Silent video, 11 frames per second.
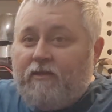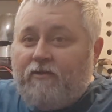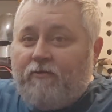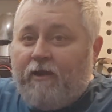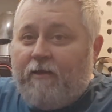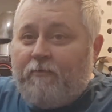
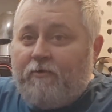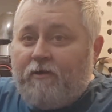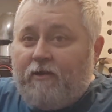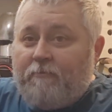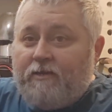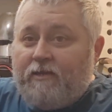grabber,
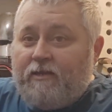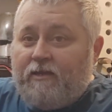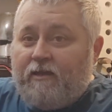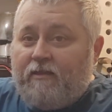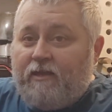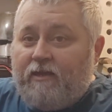got magnetic
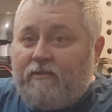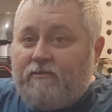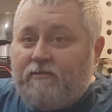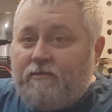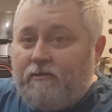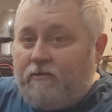on the end.
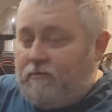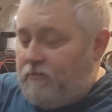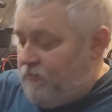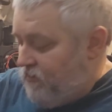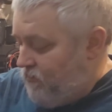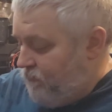You
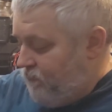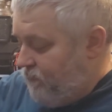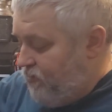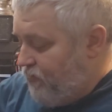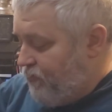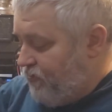can
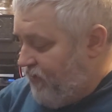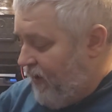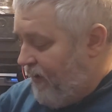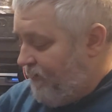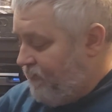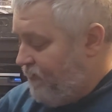use
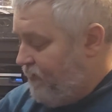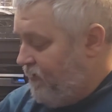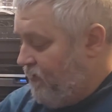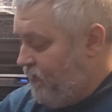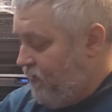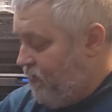that
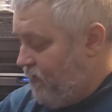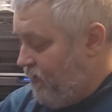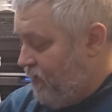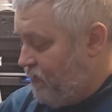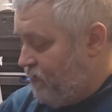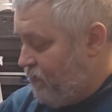
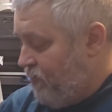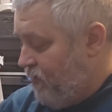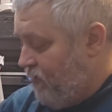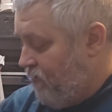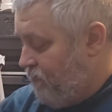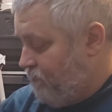as
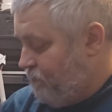well,